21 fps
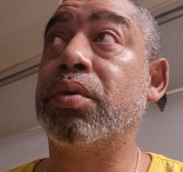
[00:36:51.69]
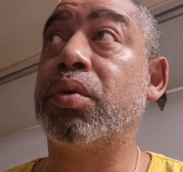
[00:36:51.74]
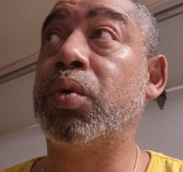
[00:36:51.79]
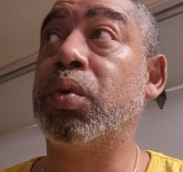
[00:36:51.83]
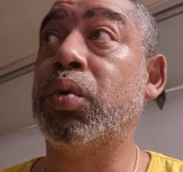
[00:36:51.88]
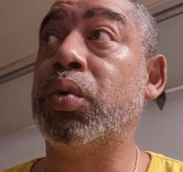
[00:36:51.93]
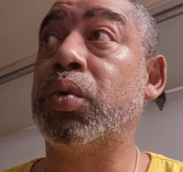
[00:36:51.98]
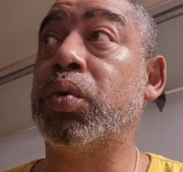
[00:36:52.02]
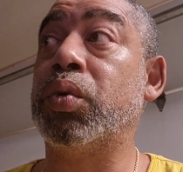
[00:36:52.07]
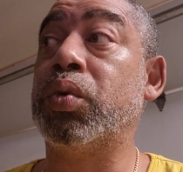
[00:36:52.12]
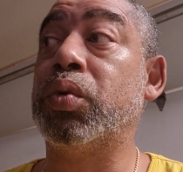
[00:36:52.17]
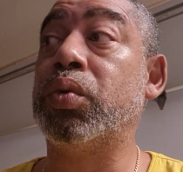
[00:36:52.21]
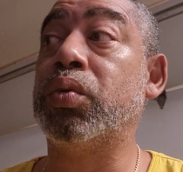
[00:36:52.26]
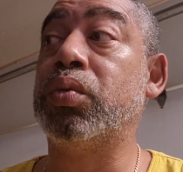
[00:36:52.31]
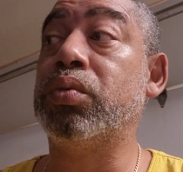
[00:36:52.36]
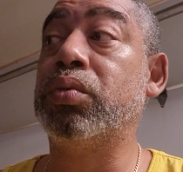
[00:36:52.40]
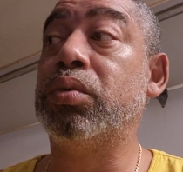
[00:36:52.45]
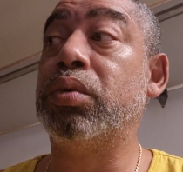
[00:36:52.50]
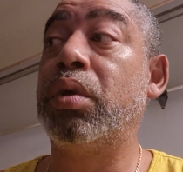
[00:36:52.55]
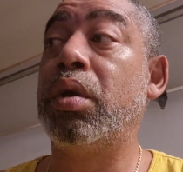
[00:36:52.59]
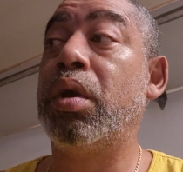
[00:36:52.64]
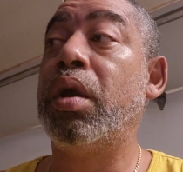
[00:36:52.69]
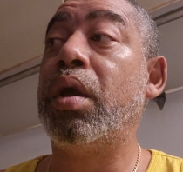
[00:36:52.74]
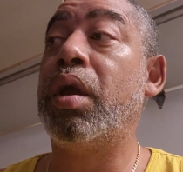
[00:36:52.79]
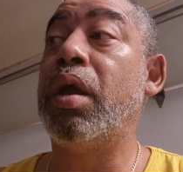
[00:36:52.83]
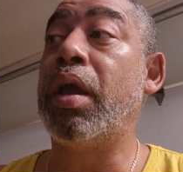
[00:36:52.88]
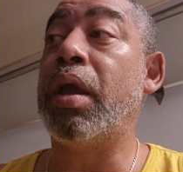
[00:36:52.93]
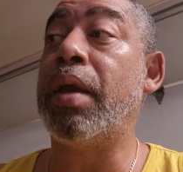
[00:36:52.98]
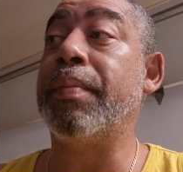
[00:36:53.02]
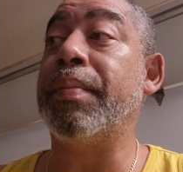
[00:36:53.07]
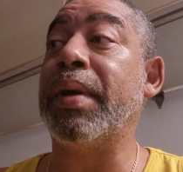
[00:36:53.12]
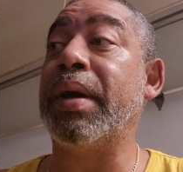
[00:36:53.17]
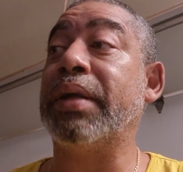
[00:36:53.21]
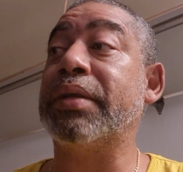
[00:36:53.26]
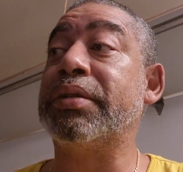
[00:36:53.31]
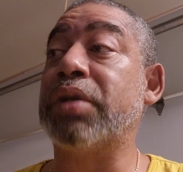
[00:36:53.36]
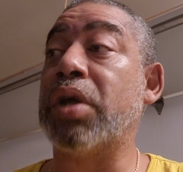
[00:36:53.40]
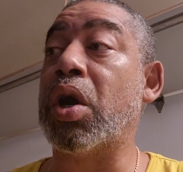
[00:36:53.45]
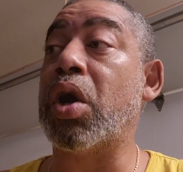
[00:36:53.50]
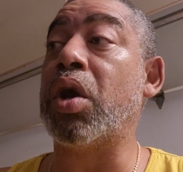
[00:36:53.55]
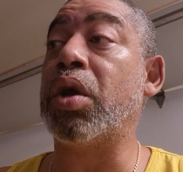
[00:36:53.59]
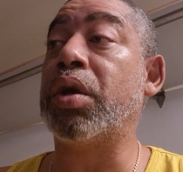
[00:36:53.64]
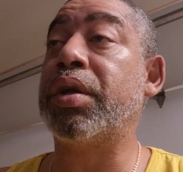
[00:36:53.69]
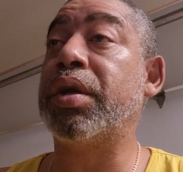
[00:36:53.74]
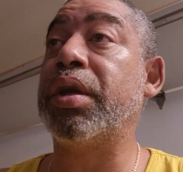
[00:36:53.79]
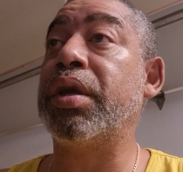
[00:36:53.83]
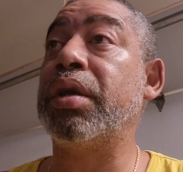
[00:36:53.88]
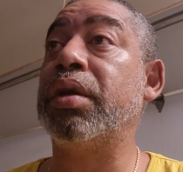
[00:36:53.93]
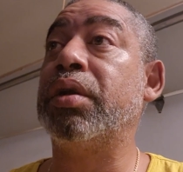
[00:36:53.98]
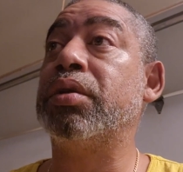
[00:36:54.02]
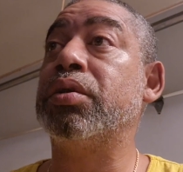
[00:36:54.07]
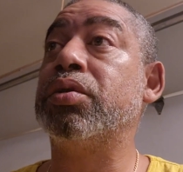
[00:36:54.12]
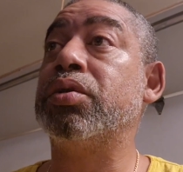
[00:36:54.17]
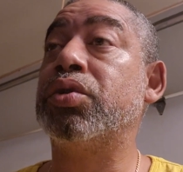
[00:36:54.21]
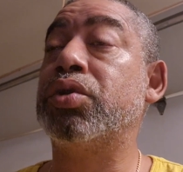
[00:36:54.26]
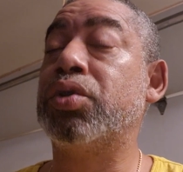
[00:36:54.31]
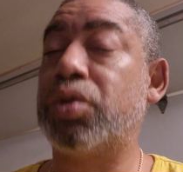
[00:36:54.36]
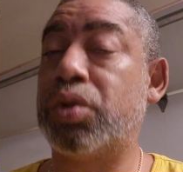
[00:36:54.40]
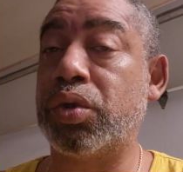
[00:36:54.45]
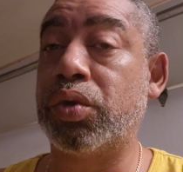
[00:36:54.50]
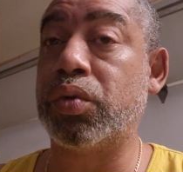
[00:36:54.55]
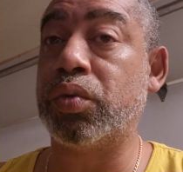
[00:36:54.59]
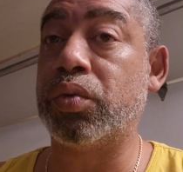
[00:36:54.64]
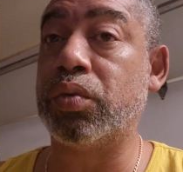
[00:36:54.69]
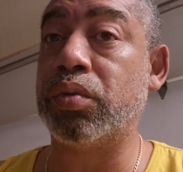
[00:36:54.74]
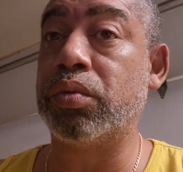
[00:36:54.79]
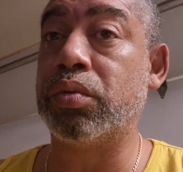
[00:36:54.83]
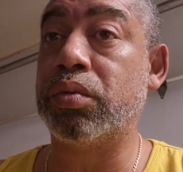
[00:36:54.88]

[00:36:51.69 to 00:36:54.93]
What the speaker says: Who am I talking to?